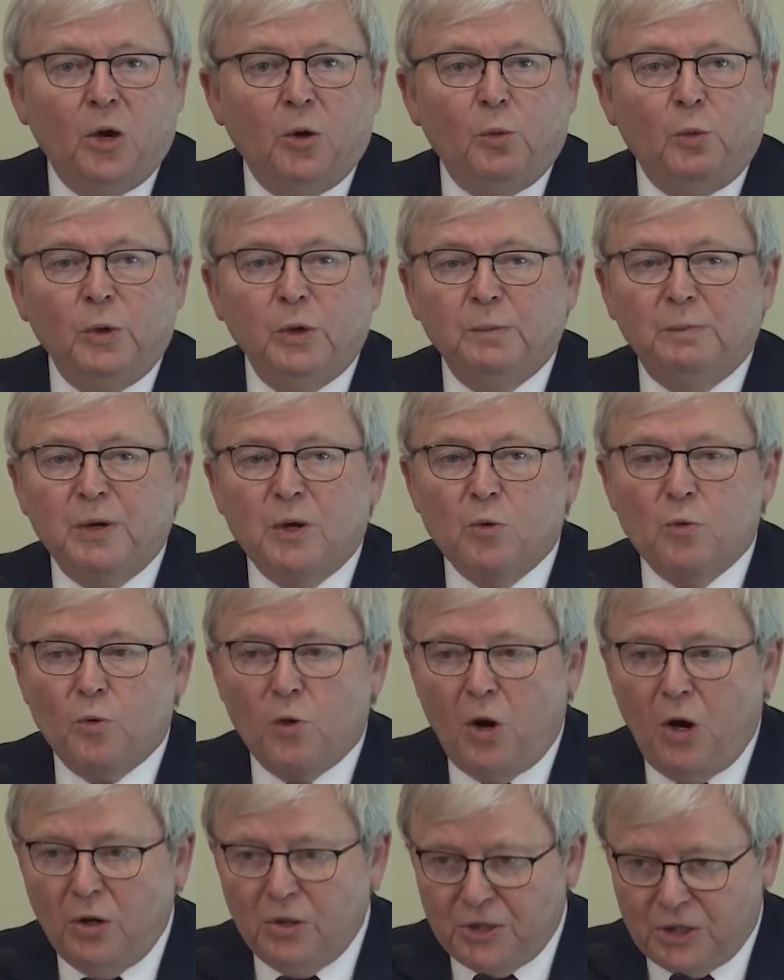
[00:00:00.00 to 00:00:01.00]
We would be
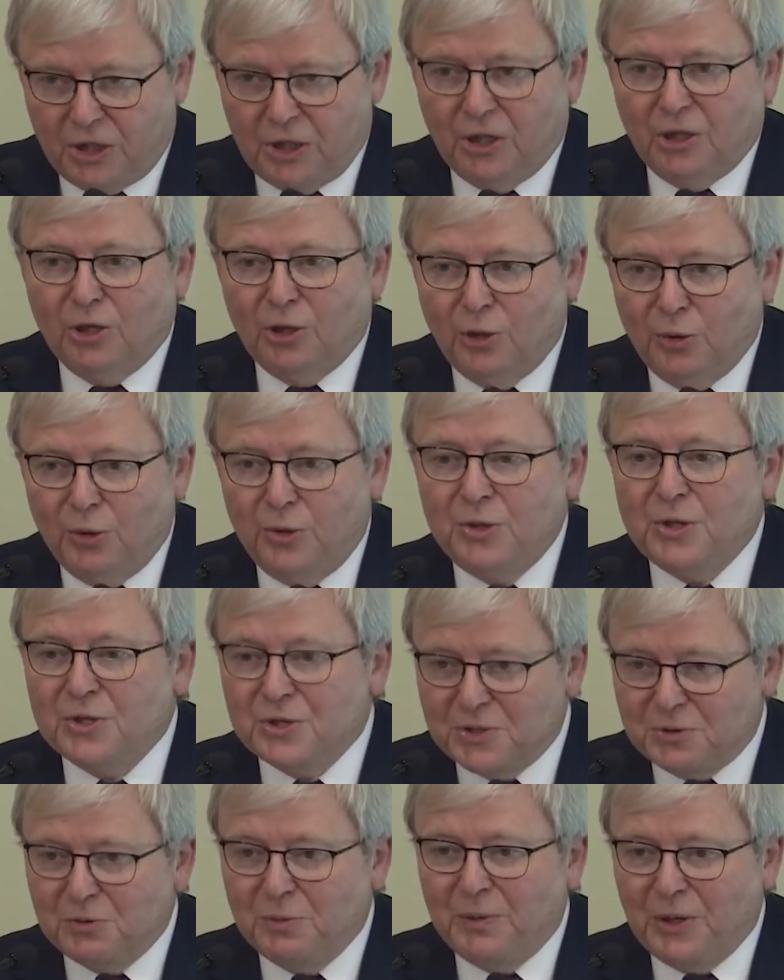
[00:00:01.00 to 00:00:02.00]
wrong to conclude that
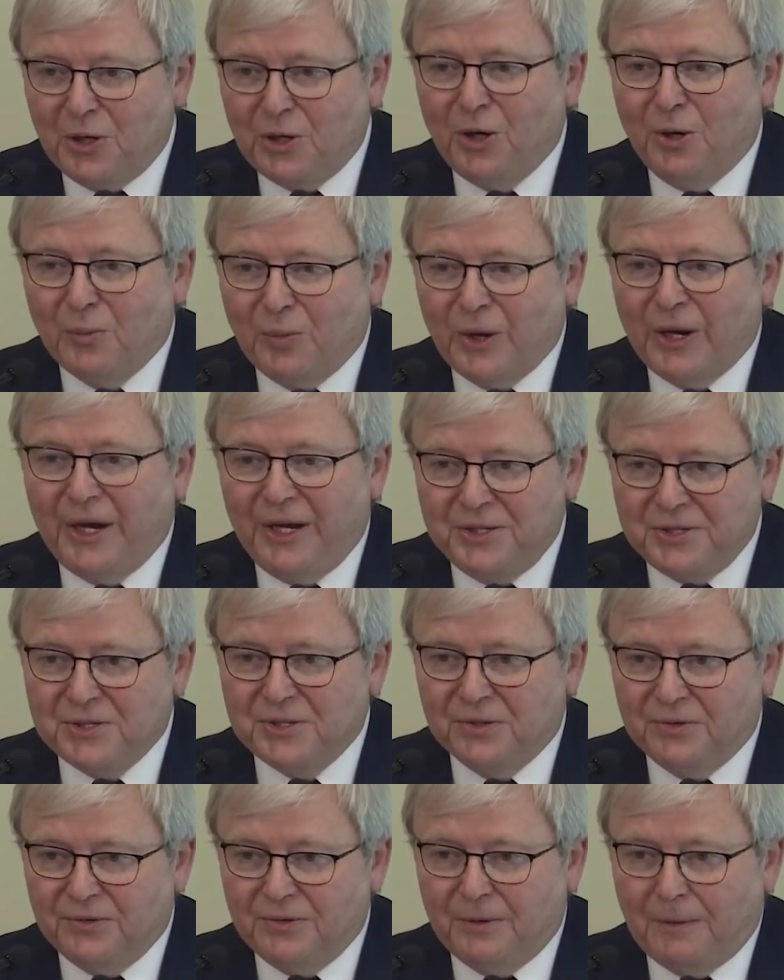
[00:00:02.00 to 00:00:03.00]
this will be
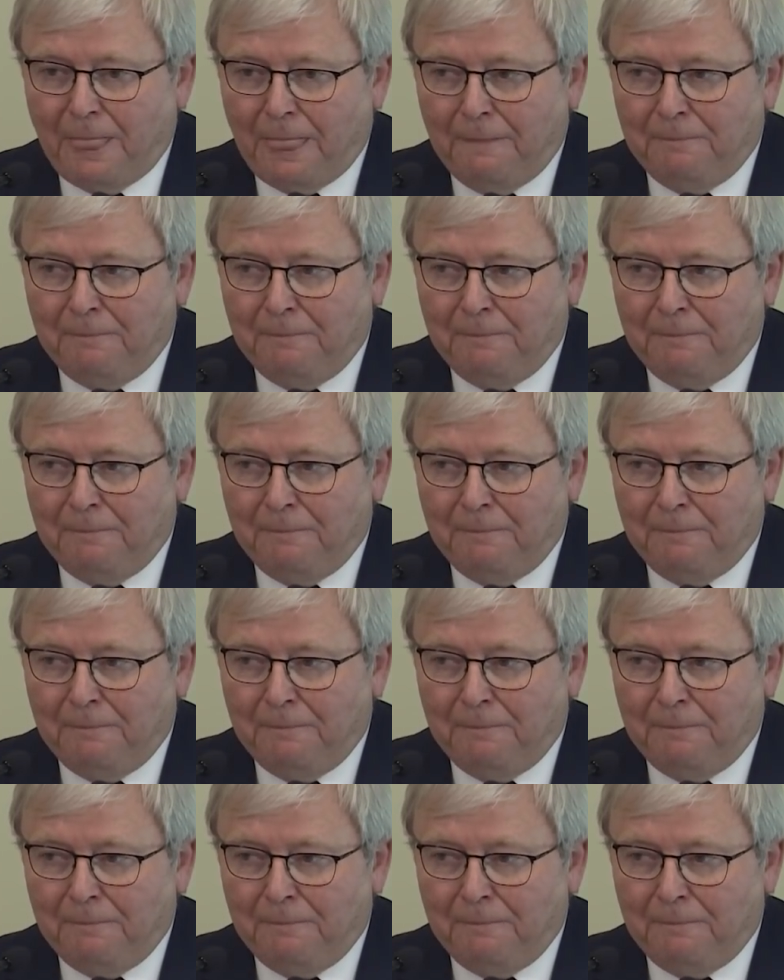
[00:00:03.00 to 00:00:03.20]
comprehensive.